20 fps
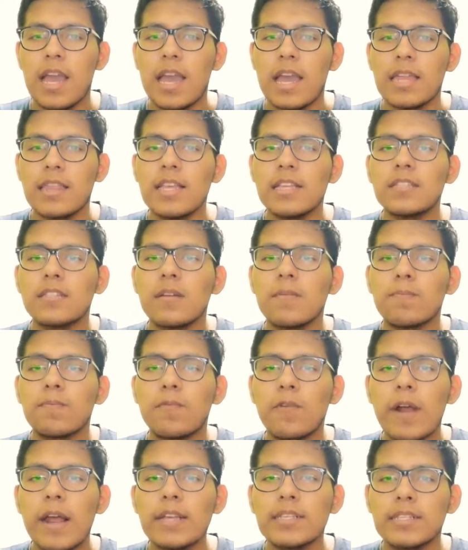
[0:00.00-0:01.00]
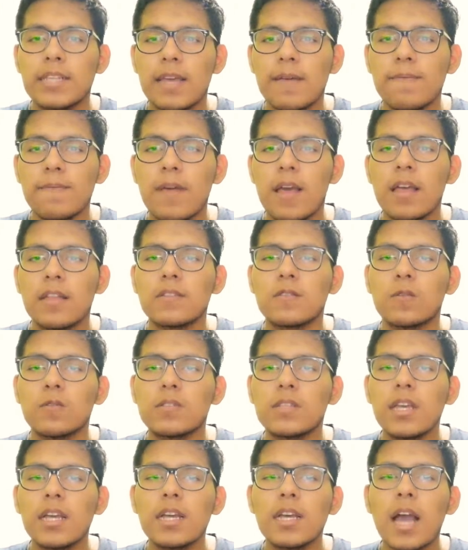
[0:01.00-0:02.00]
It is impressive to
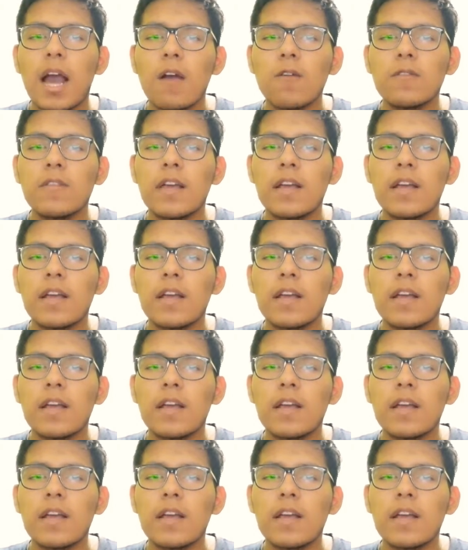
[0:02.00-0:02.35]
see how